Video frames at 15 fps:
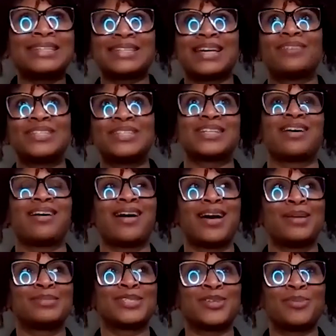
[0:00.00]
7
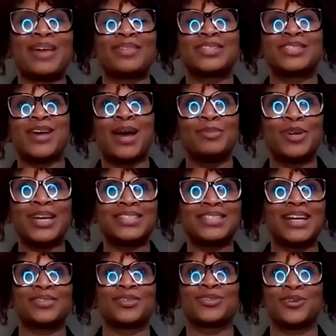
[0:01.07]
times. So by the time you get to
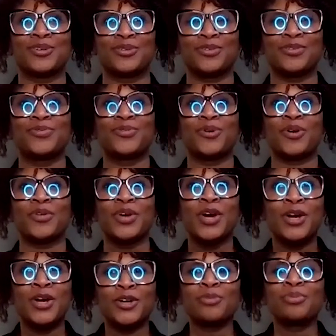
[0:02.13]
like the 3rd or 4th,
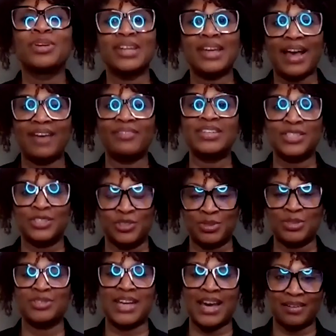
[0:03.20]
you're really having to
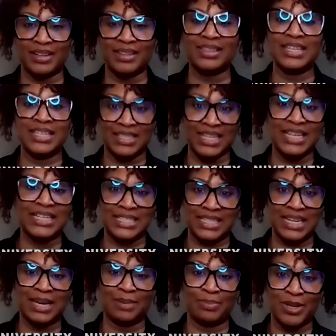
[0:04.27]
drill down and think deep.